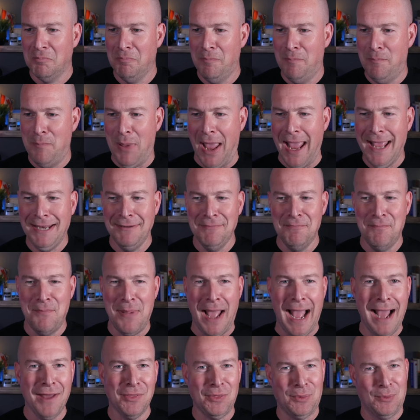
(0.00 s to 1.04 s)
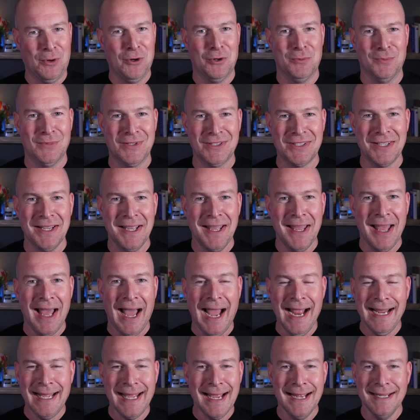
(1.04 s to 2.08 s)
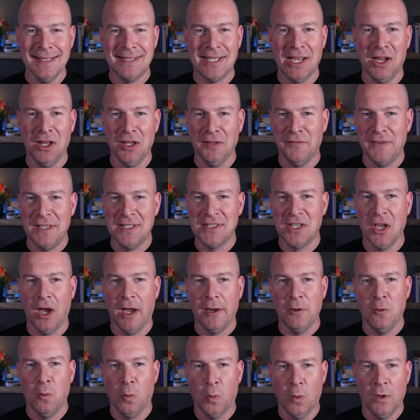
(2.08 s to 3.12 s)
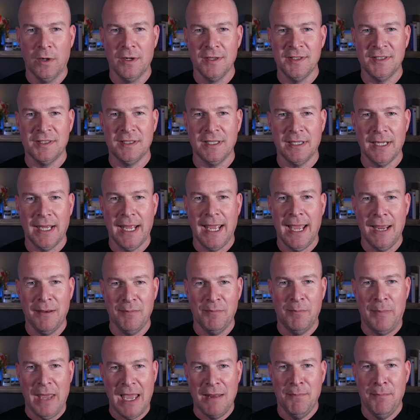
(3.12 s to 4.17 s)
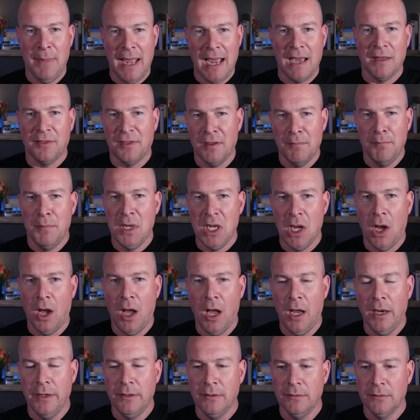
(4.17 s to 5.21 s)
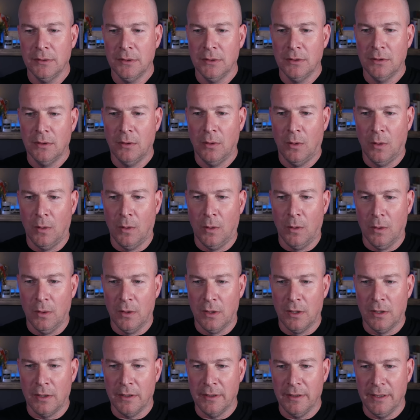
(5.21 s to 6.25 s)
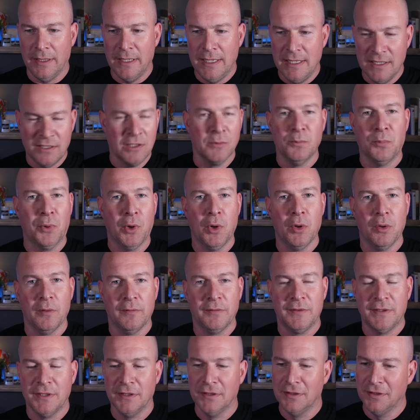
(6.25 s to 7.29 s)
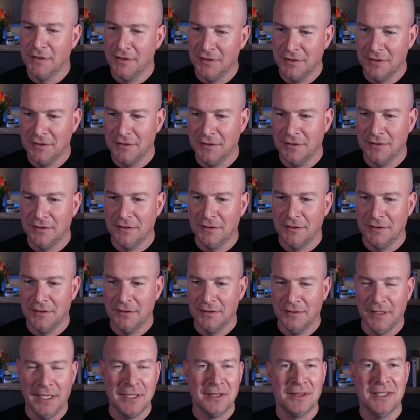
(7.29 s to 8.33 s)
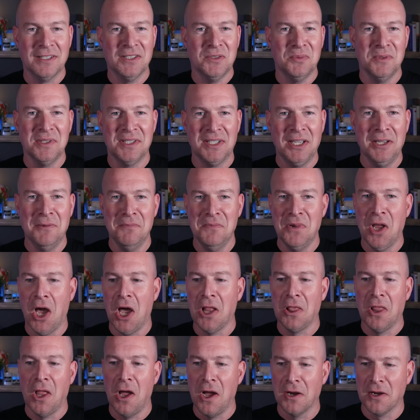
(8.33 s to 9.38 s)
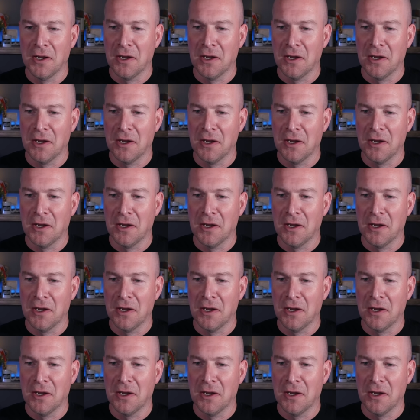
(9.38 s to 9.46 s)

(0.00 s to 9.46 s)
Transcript: bed bathrooms. I can't tell if he's gotten worse at Bed Bath and Beyond or he's improved. Like this was him not long